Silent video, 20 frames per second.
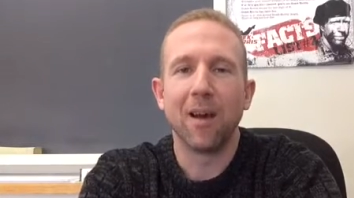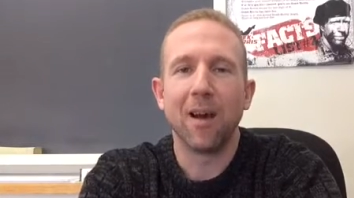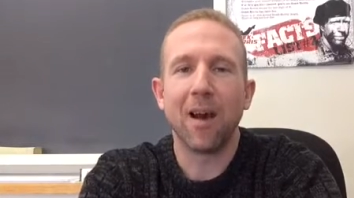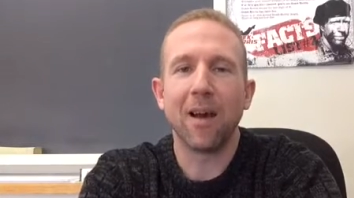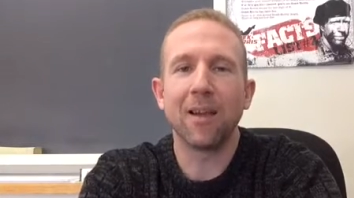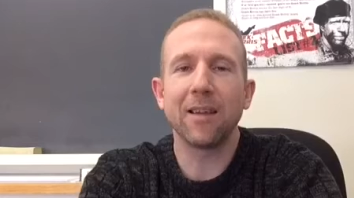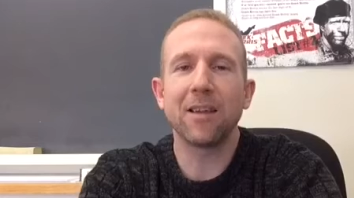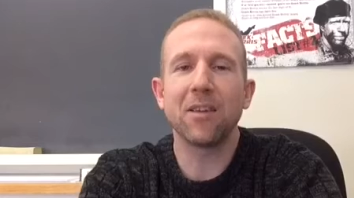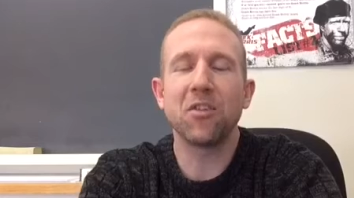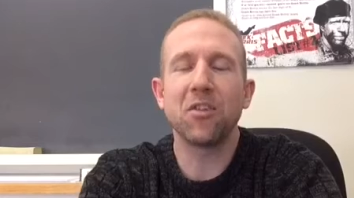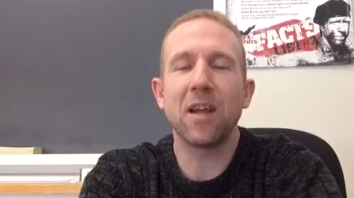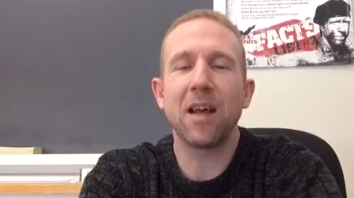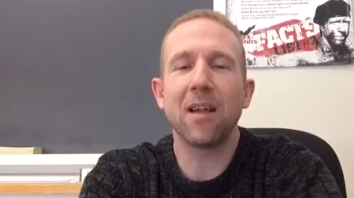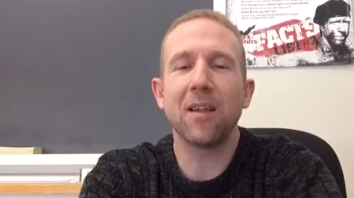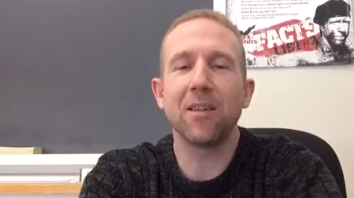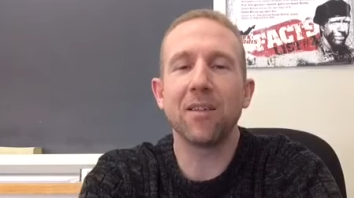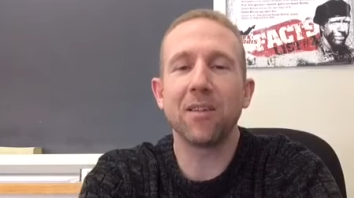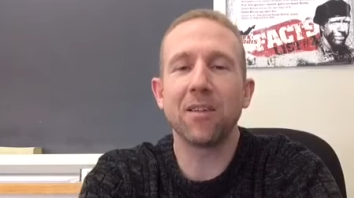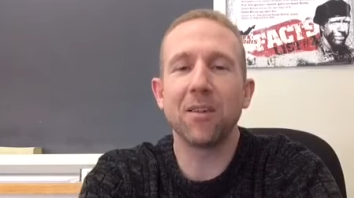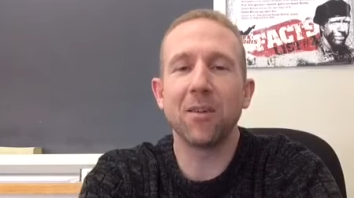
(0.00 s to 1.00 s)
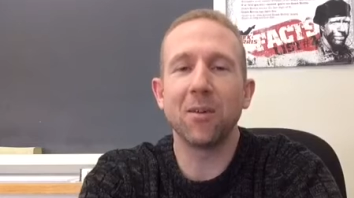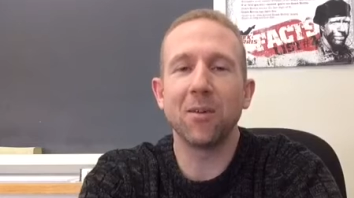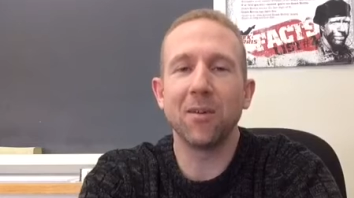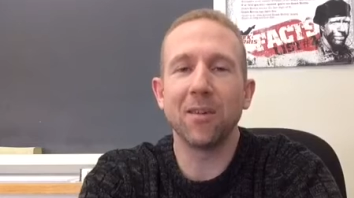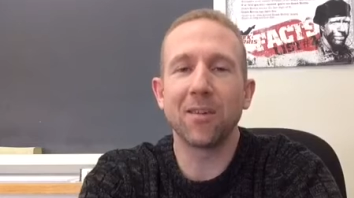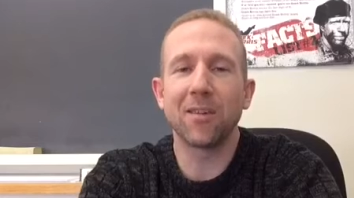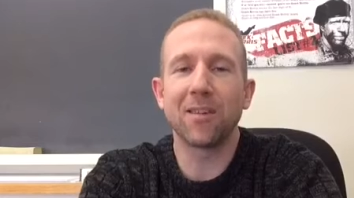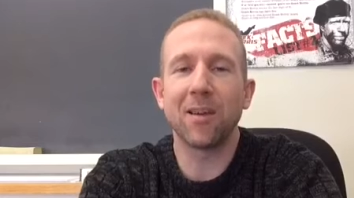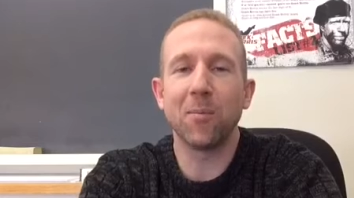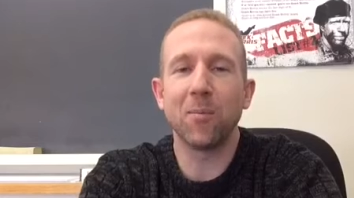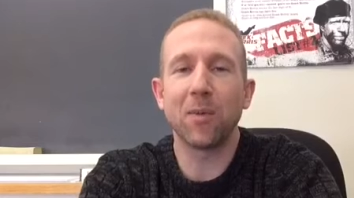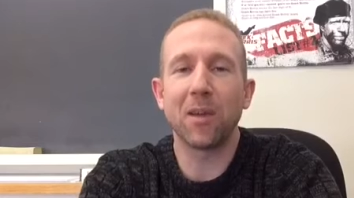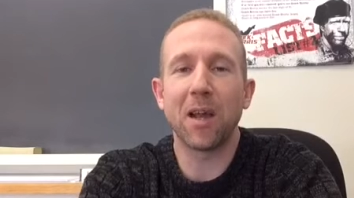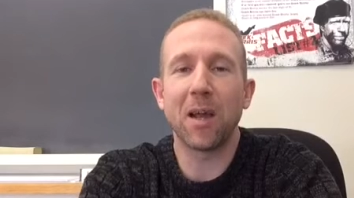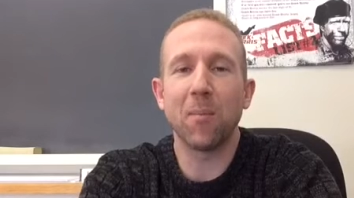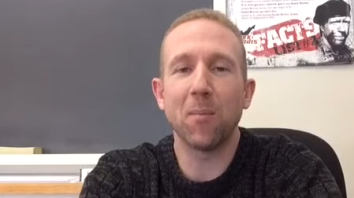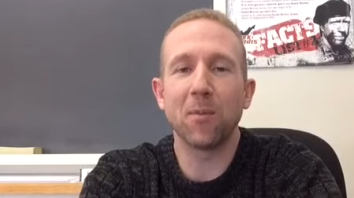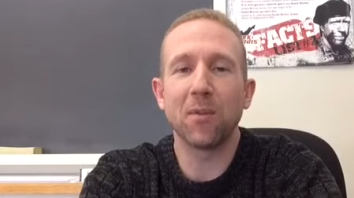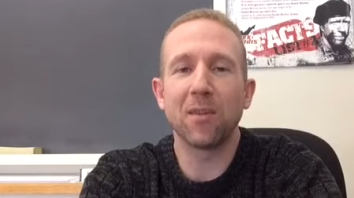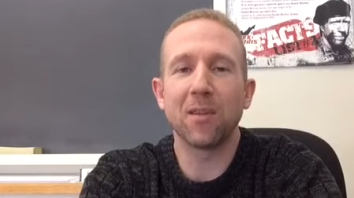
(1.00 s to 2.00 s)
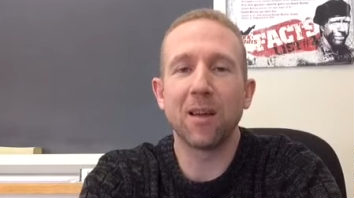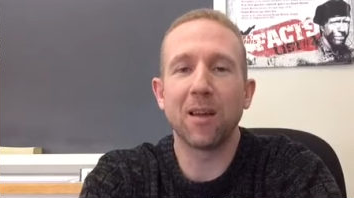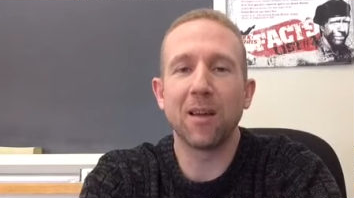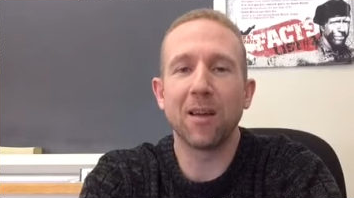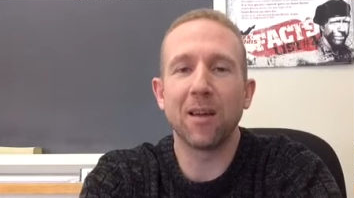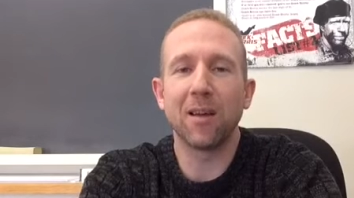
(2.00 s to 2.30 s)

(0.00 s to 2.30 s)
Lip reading: I like to challenge students sometimes